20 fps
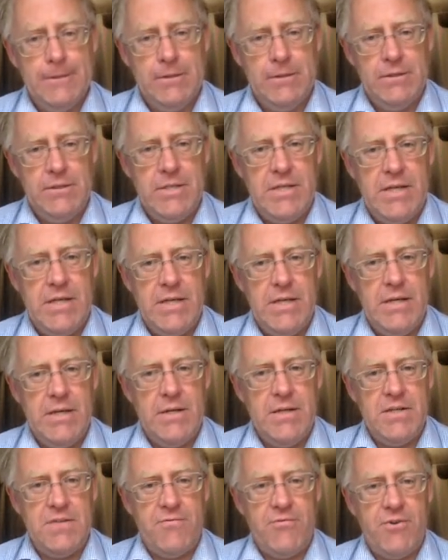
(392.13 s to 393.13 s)
the
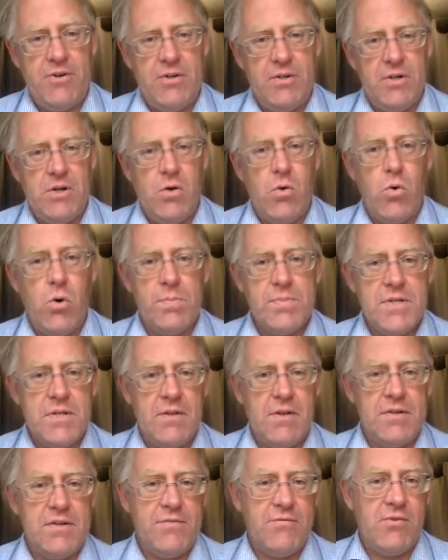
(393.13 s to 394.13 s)
different co-ops
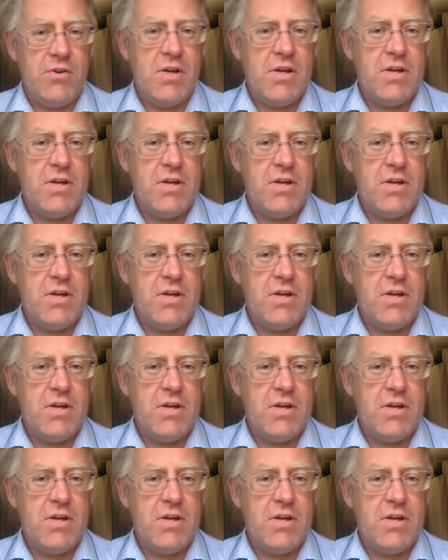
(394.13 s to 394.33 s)
in the different